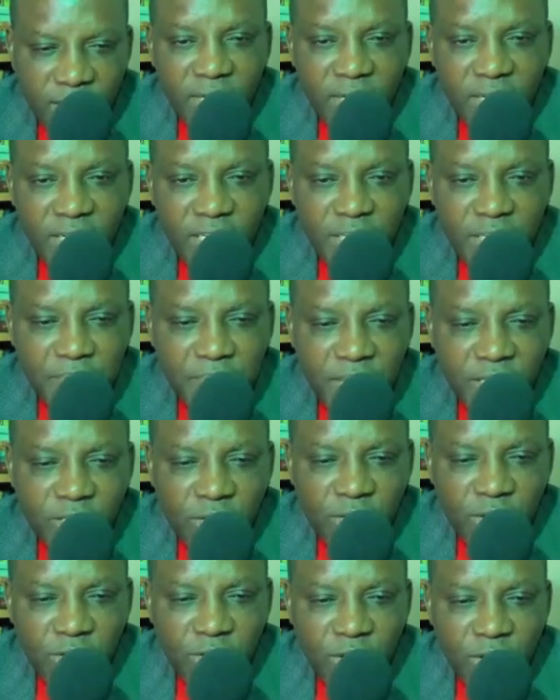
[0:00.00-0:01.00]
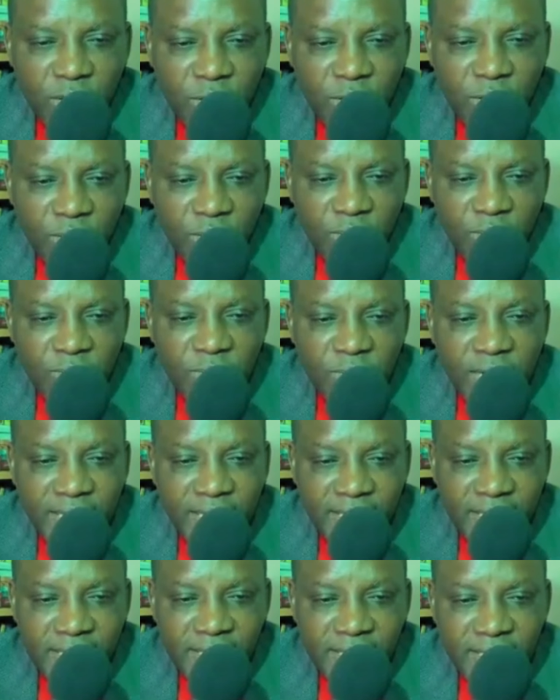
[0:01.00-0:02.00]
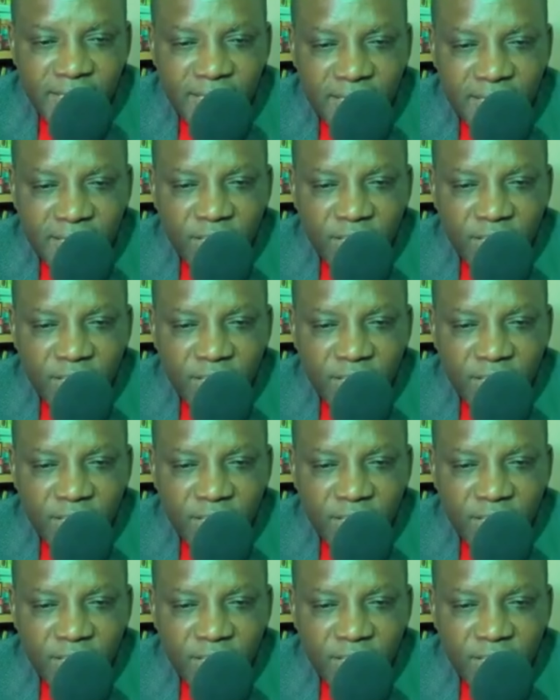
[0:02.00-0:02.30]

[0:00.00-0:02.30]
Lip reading: It depends on your ratings,